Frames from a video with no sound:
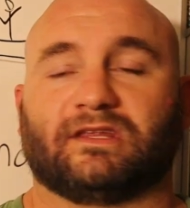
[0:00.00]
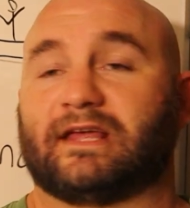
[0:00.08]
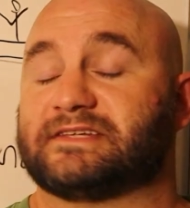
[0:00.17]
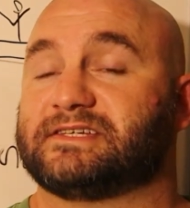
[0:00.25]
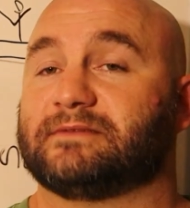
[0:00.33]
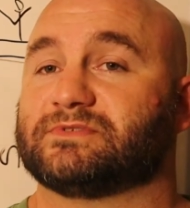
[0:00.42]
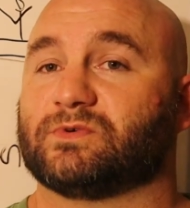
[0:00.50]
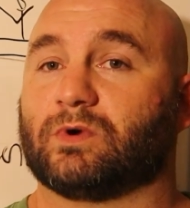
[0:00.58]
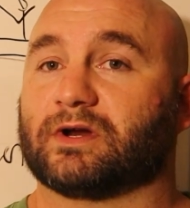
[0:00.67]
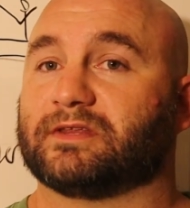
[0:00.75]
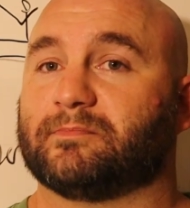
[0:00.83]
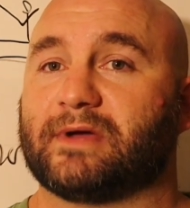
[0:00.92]
That seems to
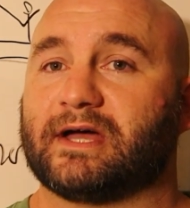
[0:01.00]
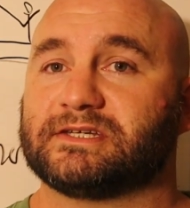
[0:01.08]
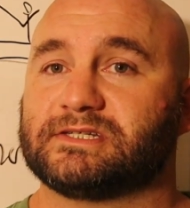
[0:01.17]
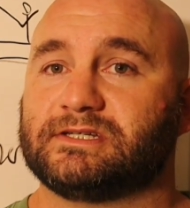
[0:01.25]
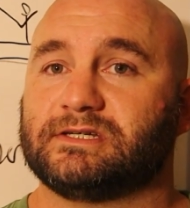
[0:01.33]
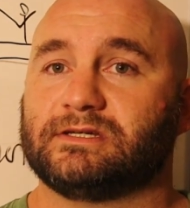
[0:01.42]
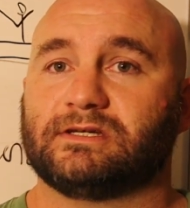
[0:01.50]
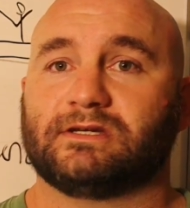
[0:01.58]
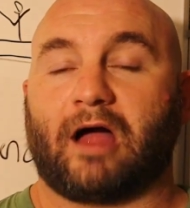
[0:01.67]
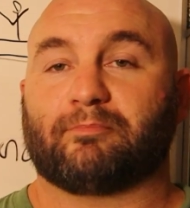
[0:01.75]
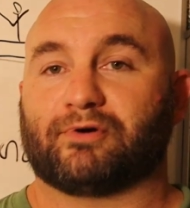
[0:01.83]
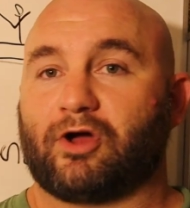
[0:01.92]
work the best.
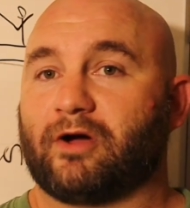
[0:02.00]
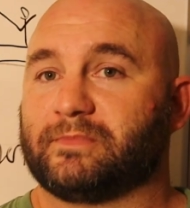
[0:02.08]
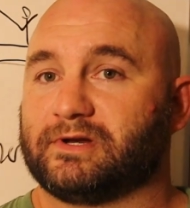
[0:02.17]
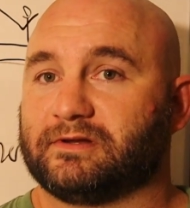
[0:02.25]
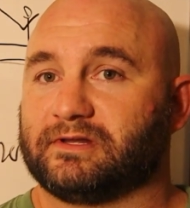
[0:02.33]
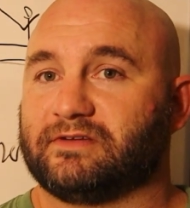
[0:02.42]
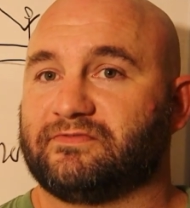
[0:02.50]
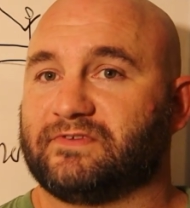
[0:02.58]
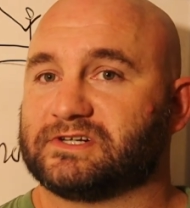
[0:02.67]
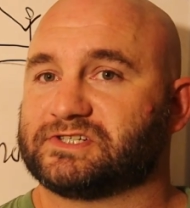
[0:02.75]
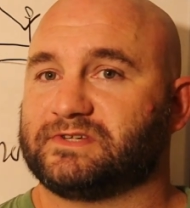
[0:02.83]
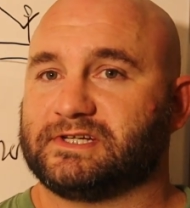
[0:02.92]
I predominantly
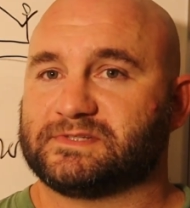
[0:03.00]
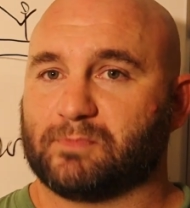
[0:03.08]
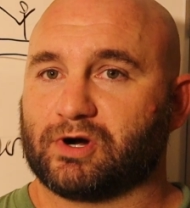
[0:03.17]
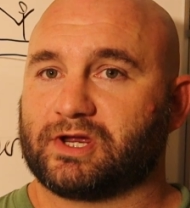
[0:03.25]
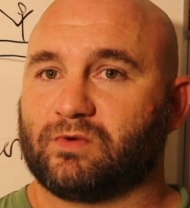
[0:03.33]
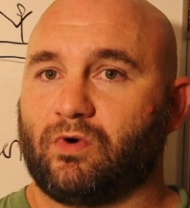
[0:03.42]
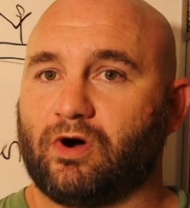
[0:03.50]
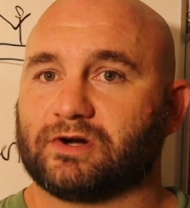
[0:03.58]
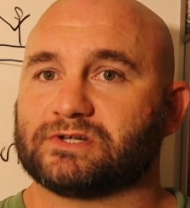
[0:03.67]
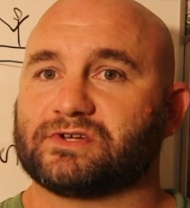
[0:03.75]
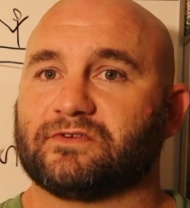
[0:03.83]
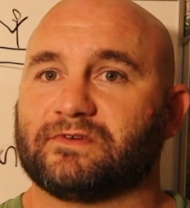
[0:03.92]
fish these murky
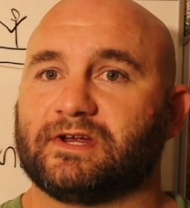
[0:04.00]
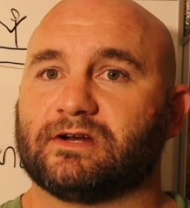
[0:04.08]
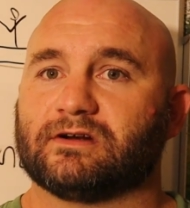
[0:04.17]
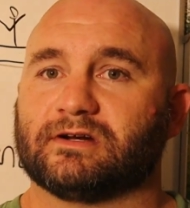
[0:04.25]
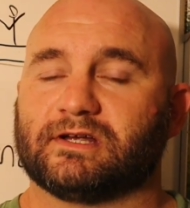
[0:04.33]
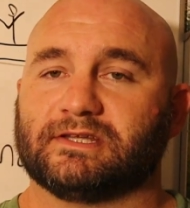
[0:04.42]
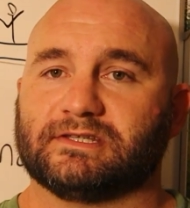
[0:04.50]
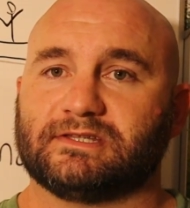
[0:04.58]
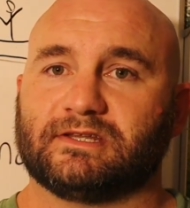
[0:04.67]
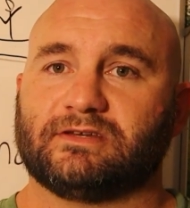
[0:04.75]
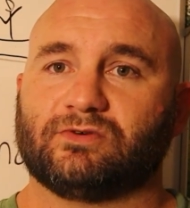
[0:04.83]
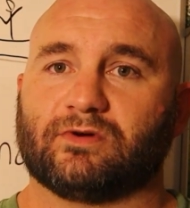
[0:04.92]
waters over here
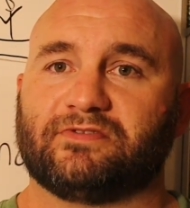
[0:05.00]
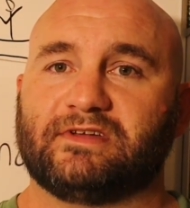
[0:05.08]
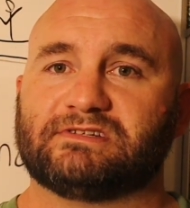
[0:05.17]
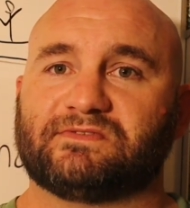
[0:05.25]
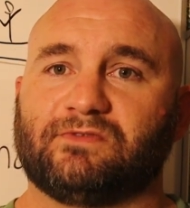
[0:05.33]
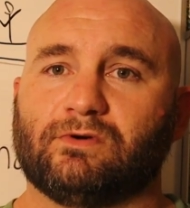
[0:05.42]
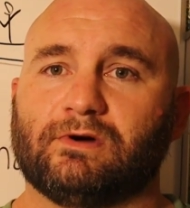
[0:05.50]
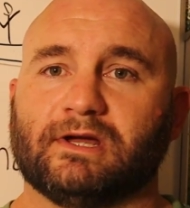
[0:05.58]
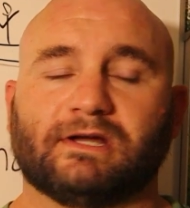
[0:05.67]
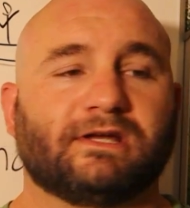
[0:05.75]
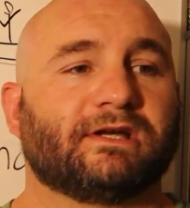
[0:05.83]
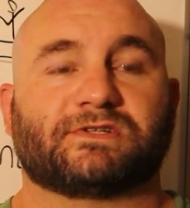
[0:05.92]
in northeast
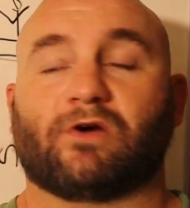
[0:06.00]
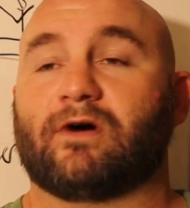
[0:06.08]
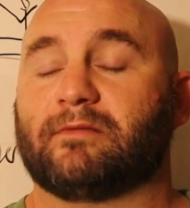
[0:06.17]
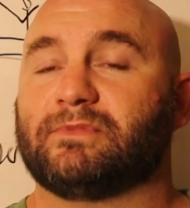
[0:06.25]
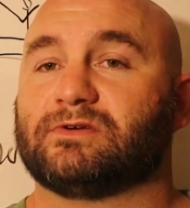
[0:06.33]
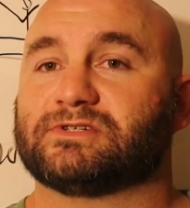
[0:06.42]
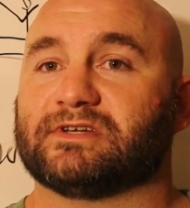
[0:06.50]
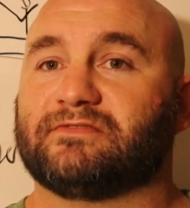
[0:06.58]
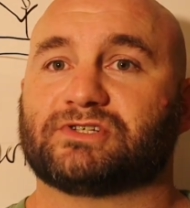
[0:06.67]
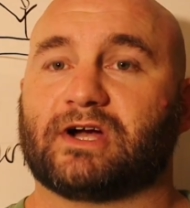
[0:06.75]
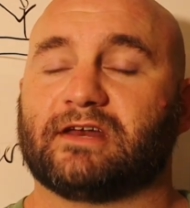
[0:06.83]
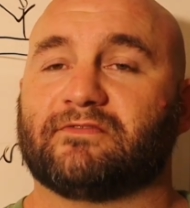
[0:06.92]
Florida, so I'm usually
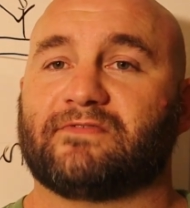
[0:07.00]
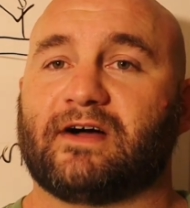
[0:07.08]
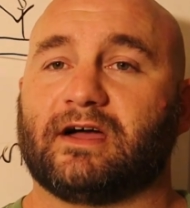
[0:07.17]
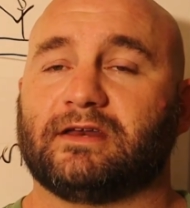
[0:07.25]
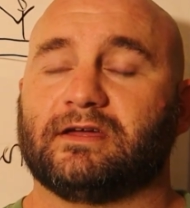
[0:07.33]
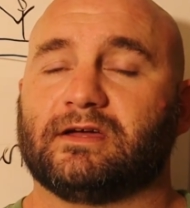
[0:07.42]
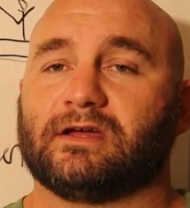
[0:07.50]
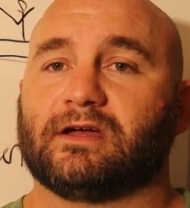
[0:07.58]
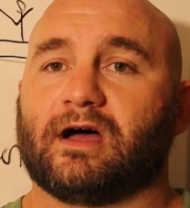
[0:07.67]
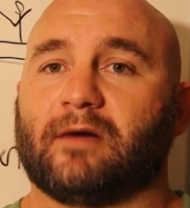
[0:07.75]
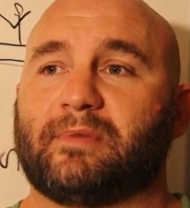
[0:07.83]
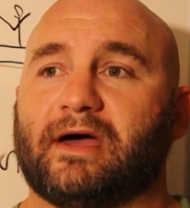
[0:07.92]
trying to find
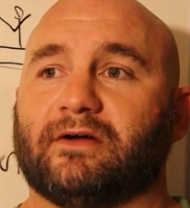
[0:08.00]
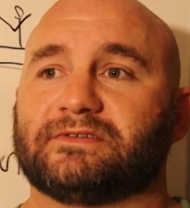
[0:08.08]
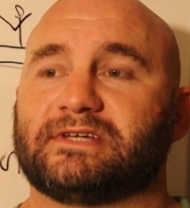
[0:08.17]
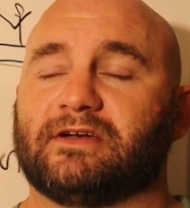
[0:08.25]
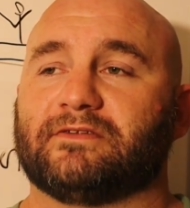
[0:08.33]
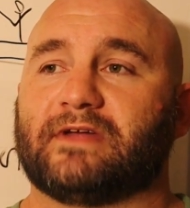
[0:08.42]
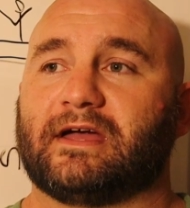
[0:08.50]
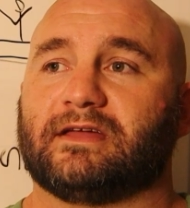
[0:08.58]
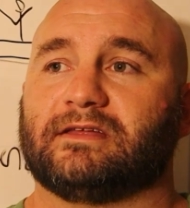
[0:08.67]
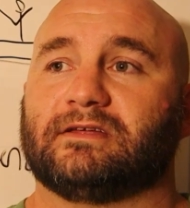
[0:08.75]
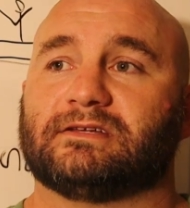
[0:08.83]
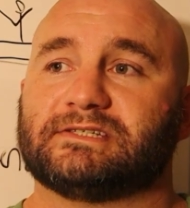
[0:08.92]
a paddle tail
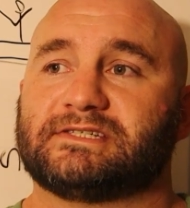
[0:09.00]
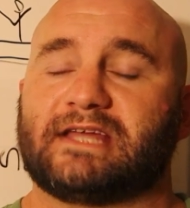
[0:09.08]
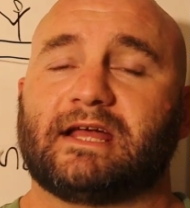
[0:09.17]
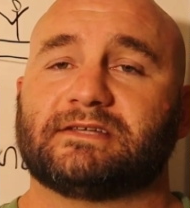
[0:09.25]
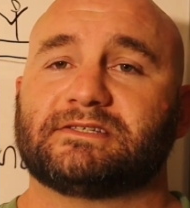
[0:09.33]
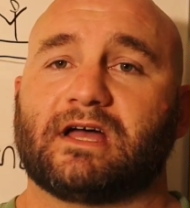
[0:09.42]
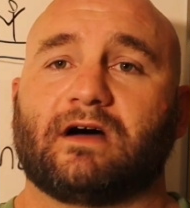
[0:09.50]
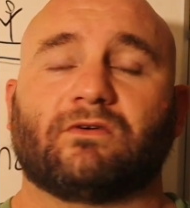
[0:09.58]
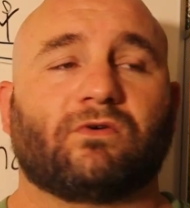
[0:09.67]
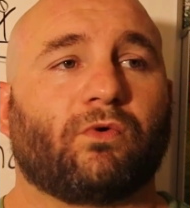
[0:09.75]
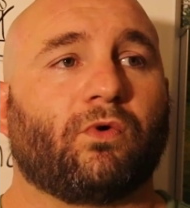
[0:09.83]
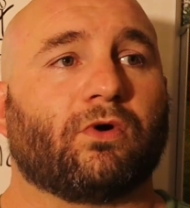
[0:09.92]
that stands
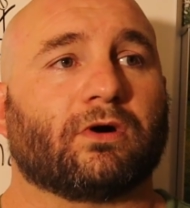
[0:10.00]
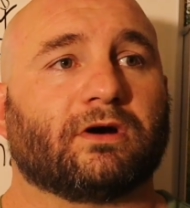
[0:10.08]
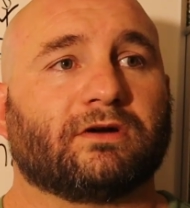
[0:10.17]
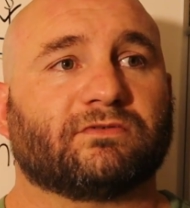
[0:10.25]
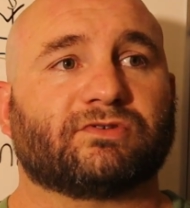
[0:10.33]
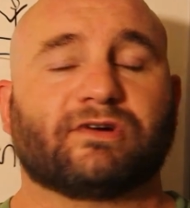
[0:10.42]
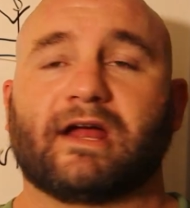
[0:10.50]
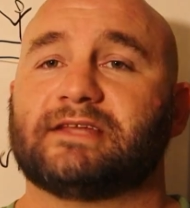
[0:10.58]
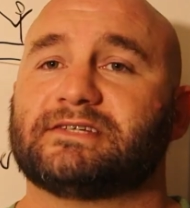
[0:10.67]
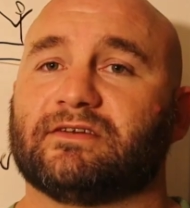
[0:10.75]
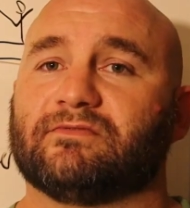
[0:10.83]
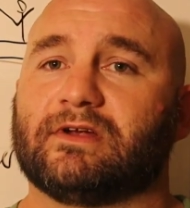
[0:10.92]
out or
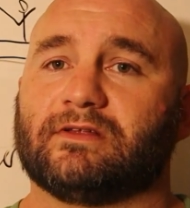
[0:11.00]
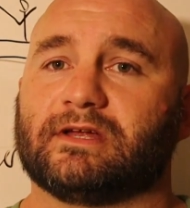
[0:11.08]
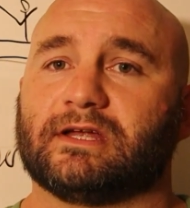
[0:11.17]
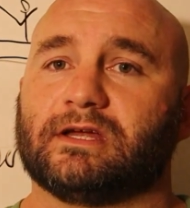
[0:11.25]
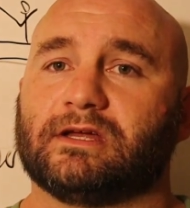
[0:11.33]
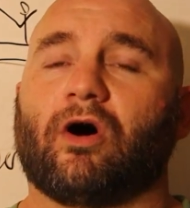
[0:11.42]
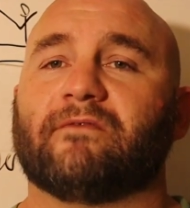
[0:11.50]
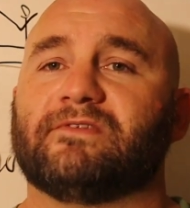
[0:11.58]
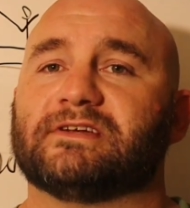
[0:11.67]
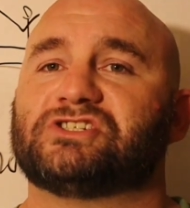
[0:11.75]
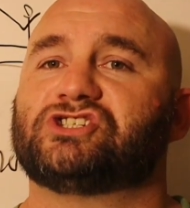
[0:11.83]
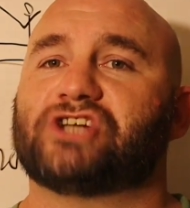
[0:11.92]
creates a really
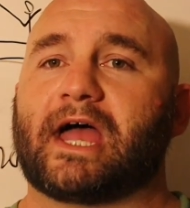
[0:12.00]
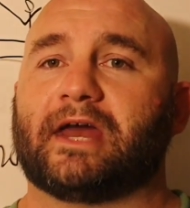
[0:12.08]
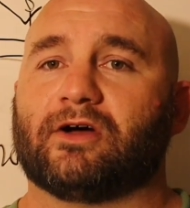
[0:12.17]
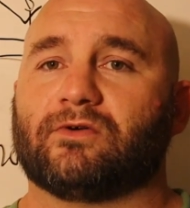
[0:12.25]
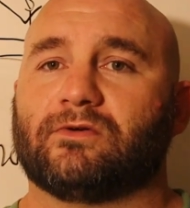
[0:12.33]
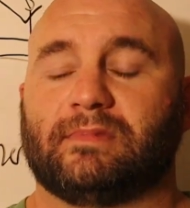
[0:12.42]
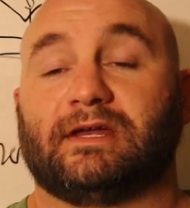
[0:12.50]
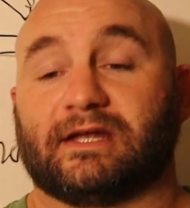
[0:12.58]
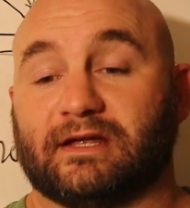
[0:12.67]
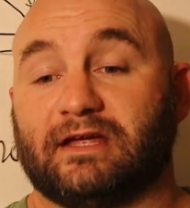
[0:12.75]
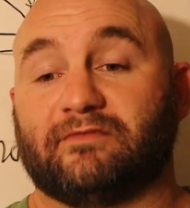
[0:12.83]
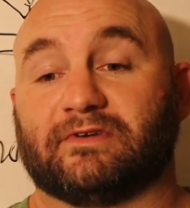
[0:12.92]
obvious shadow,
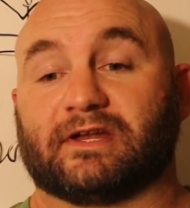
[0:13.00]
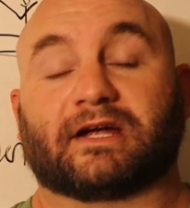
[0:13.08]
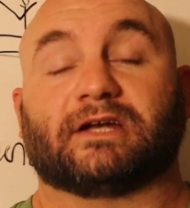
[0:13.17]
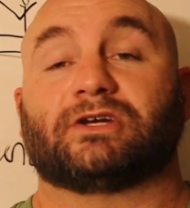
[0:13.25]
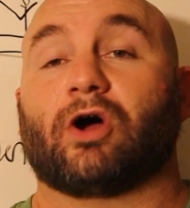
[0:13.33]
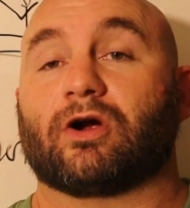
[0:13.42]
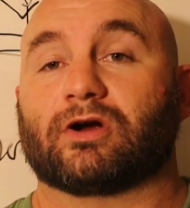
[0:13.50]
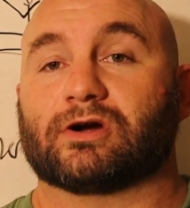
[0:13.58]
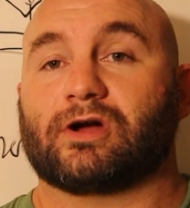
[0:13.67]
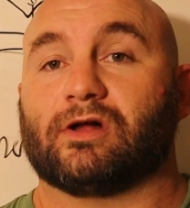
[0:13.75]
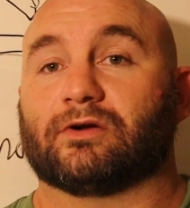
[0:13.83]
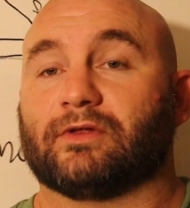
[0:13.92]
meaning even like a darker
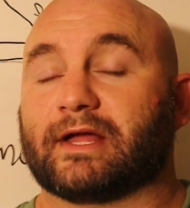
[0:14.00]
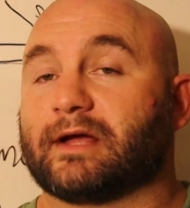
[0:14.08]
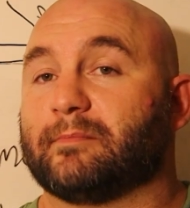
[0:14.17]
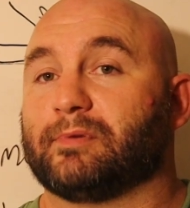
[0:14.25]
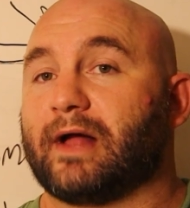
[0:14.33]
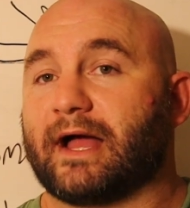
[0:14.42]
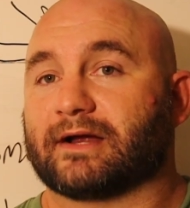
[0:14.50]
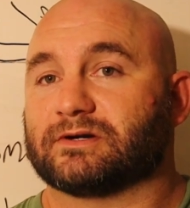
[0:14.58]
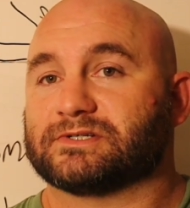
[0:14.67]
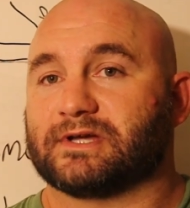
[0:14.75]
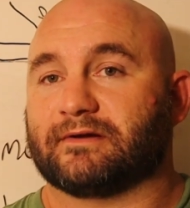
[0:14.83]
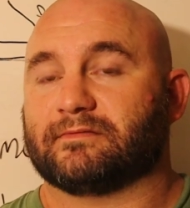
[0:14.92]
color, like a black or
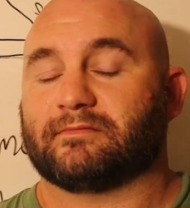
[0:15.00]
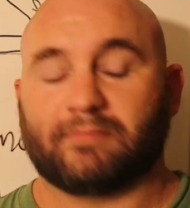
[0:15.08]
something.